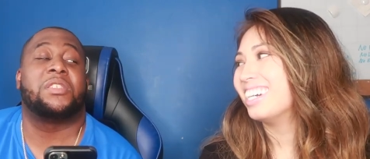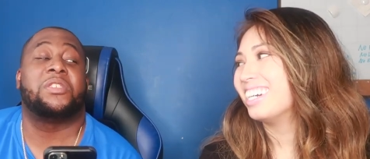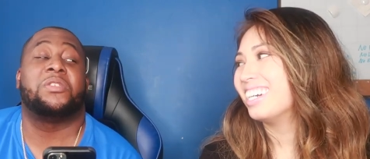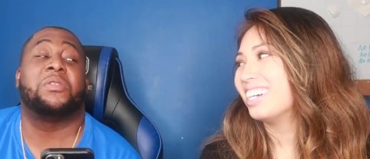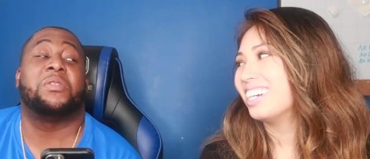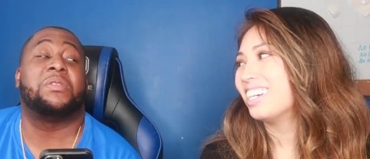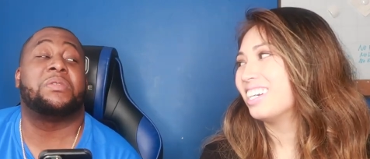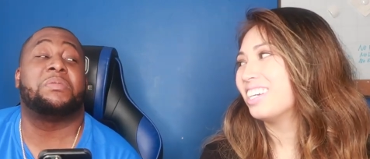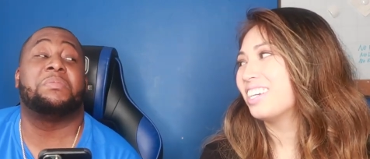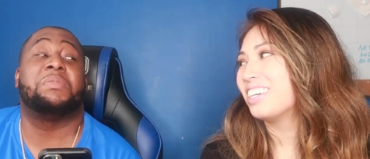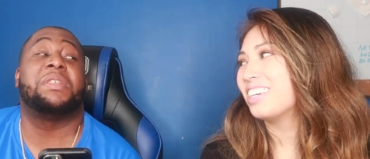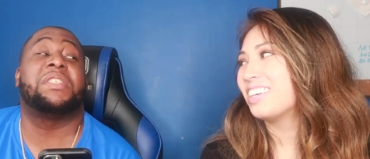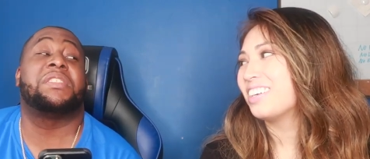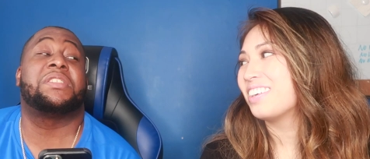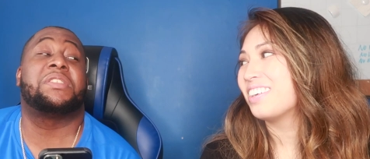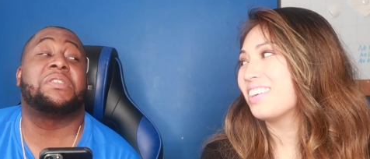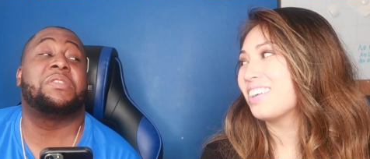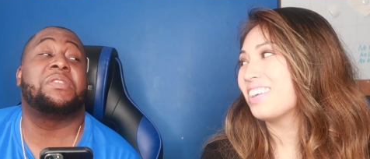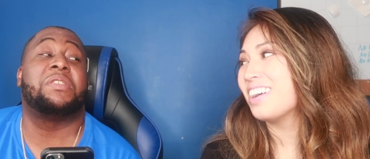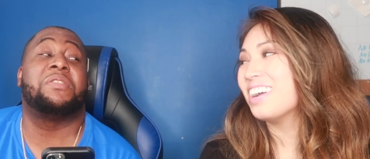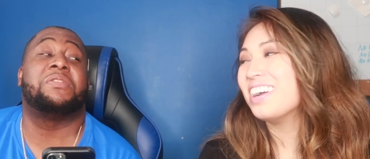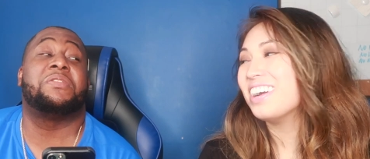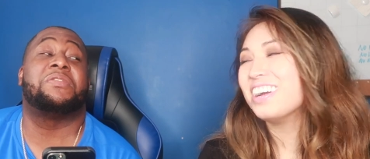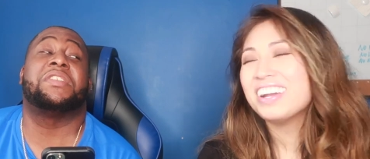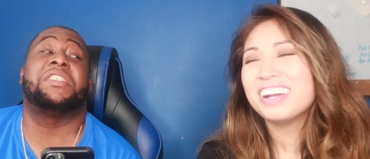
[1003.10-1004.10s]
Speaker 1: You want
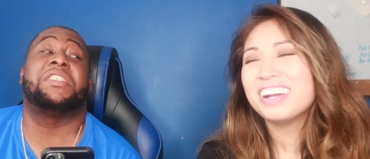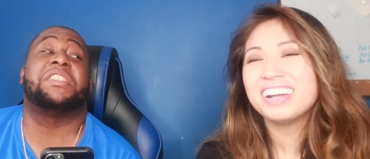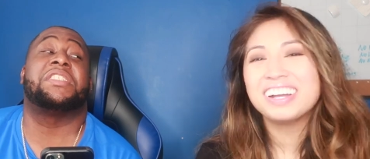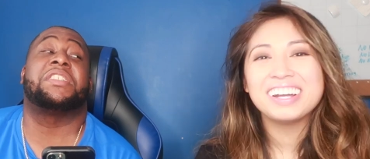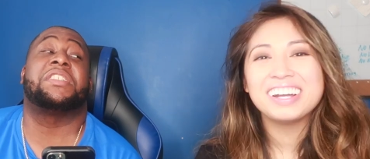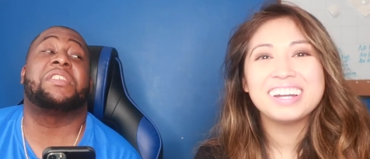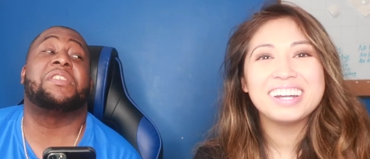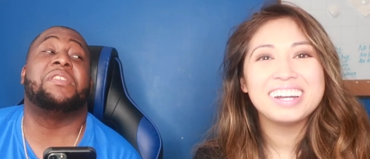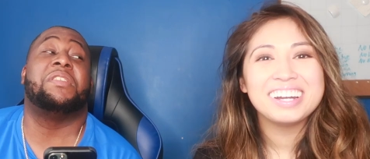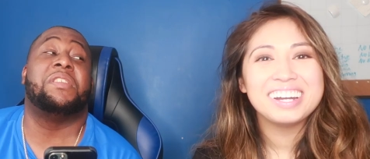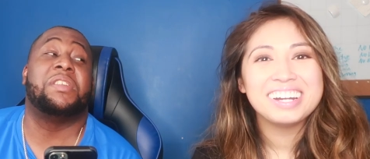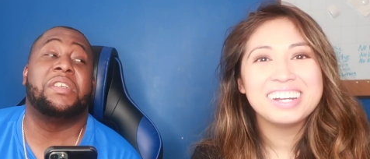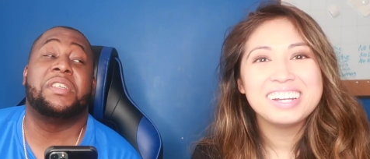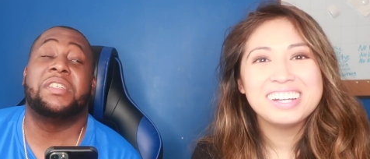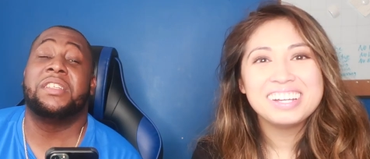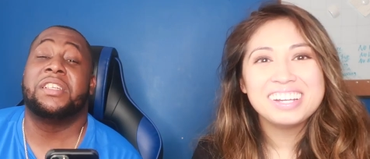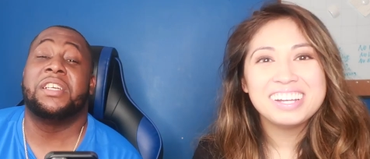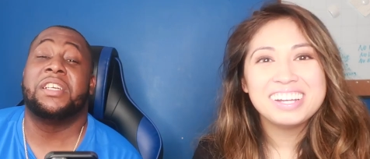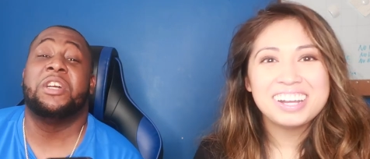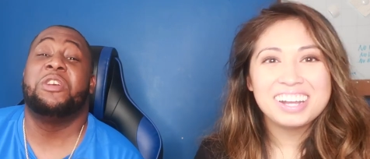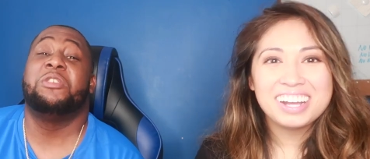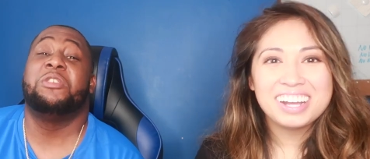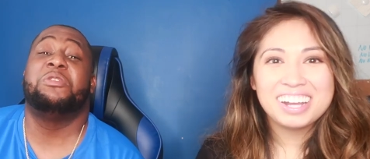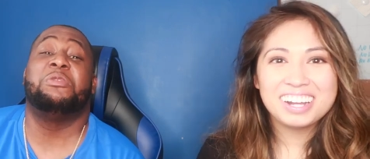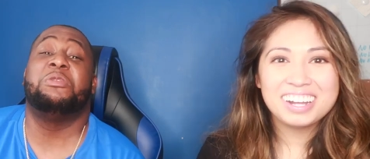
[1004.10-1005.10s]
mental or physical?
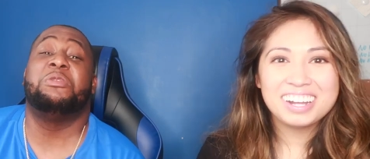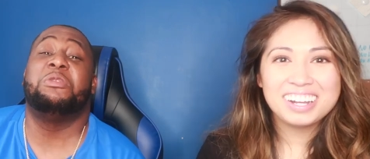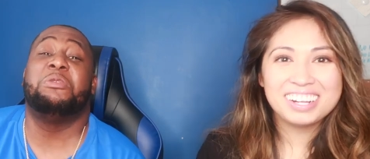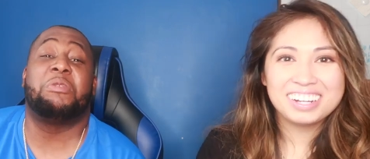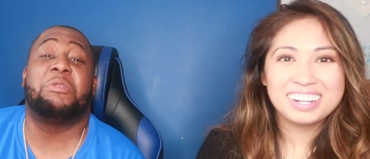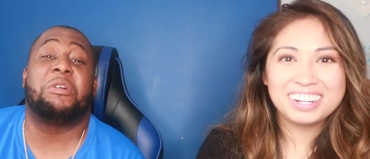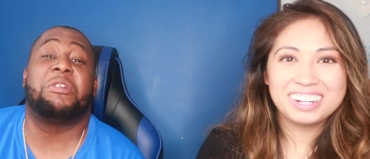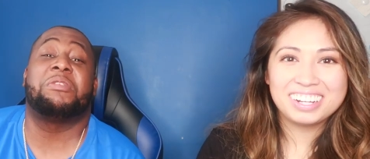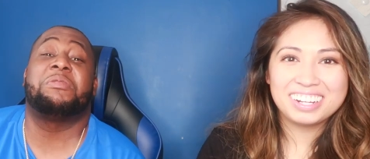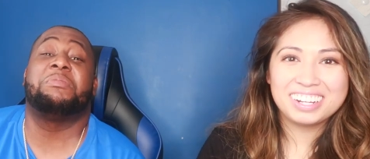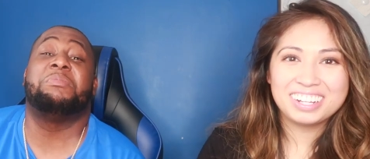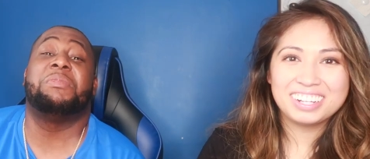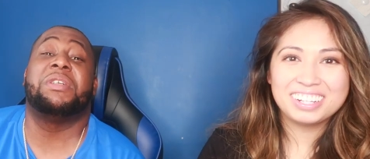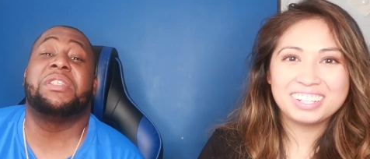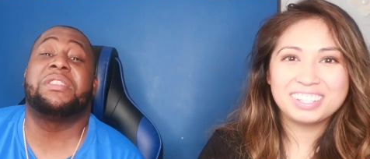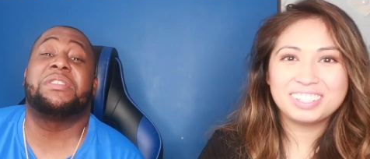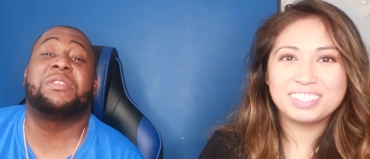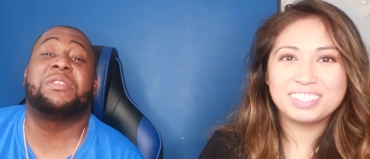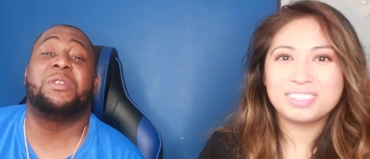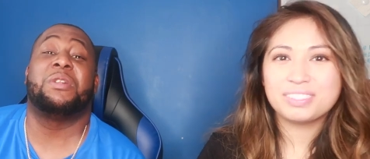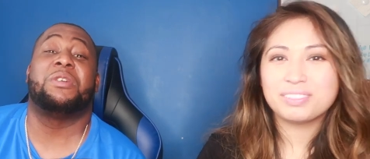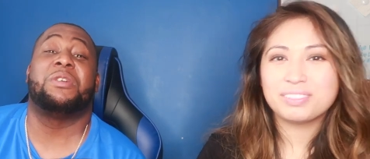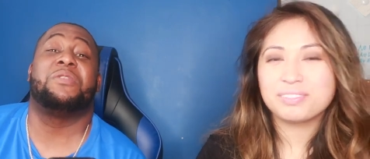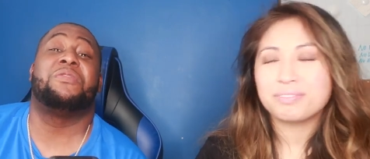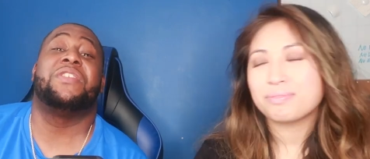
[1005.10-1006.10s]
do you want
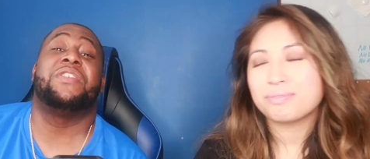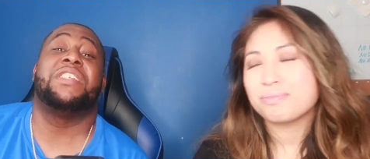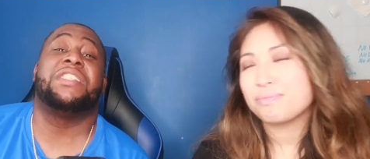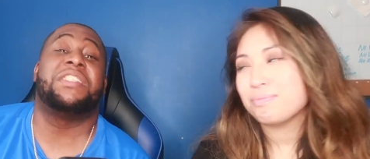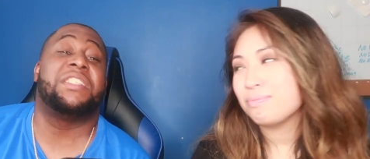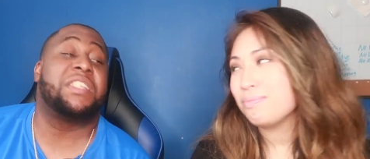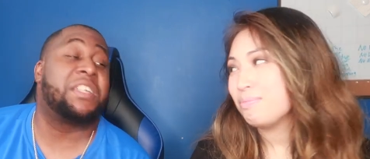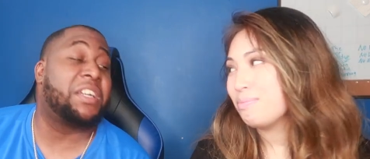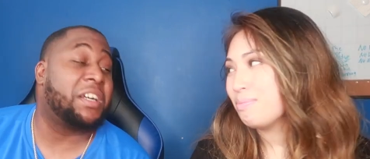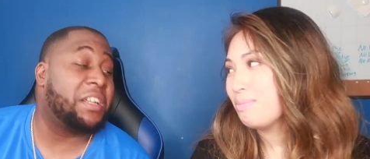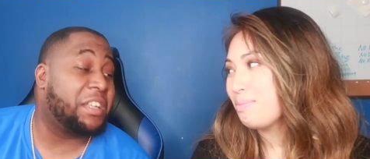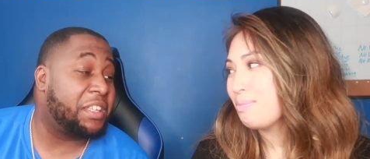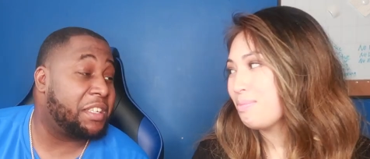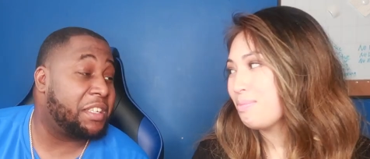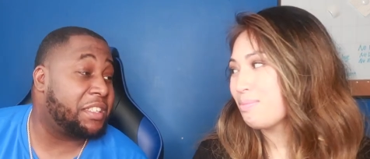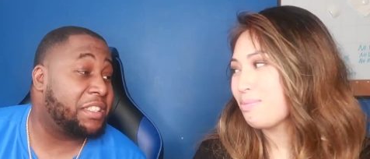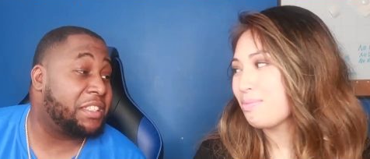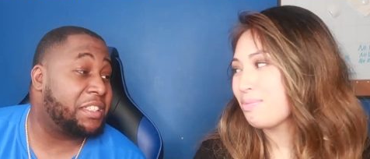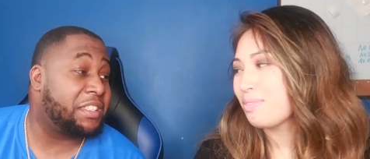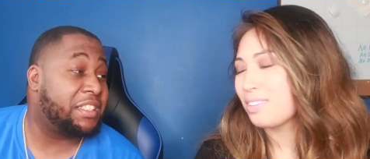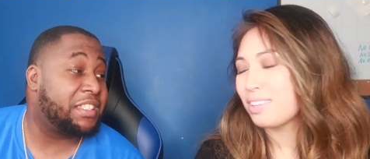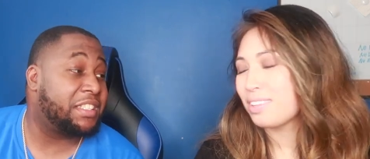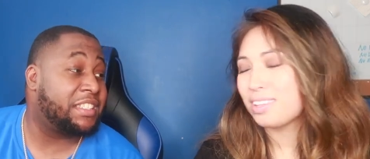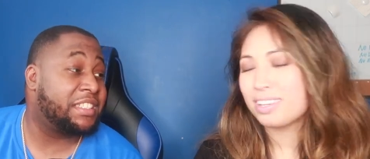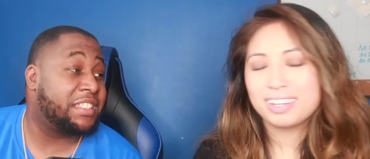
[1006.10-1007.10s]
mental or physical?
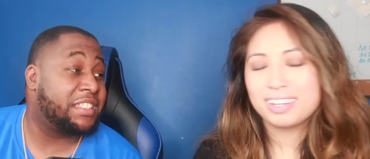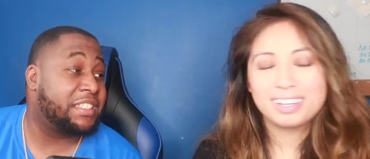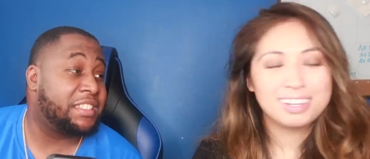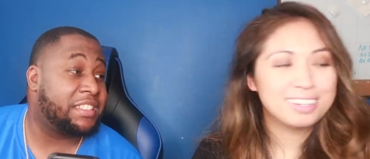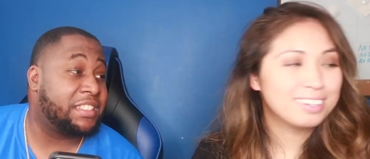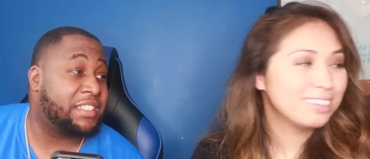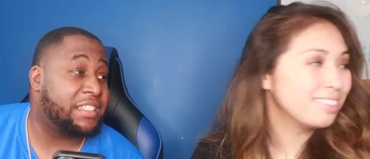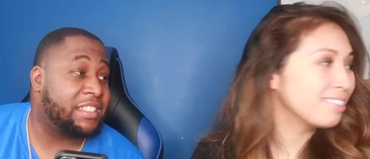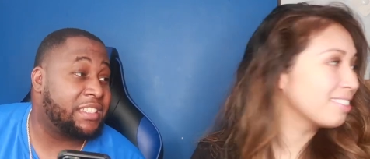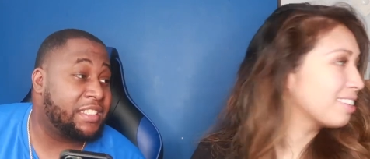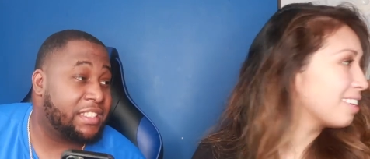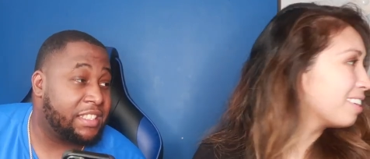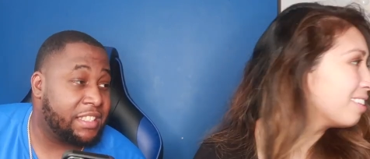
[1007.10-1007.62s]
I don't